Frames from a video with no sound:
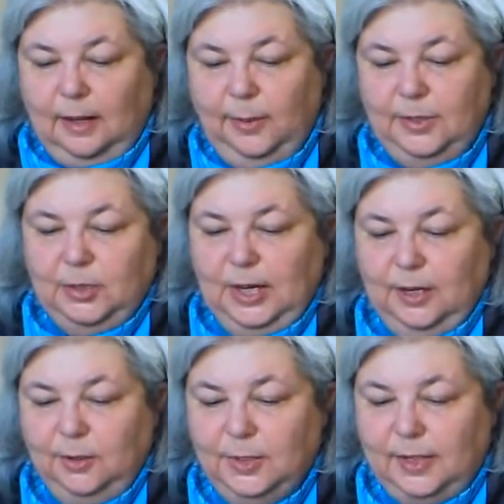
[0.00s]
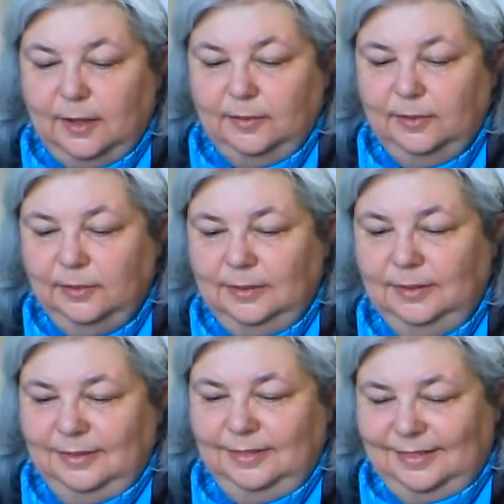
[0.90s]
Always check yourself.
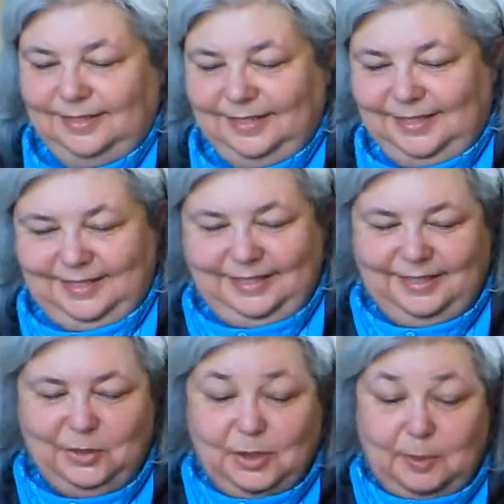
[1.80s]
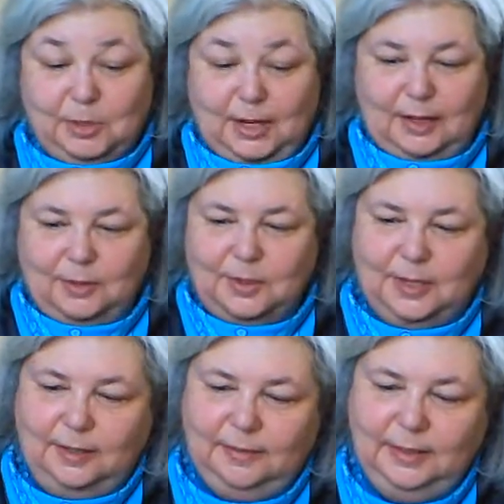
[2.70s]
Just keep checking
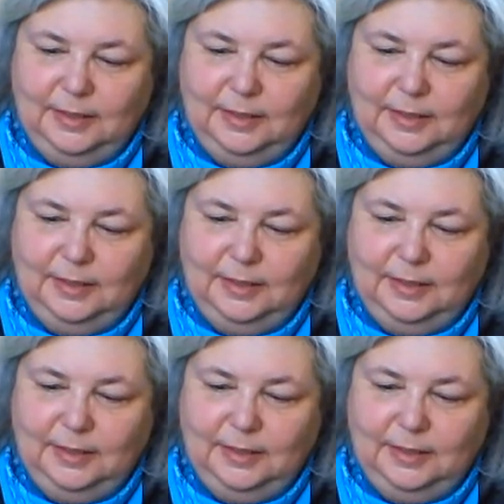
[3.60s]
yourself.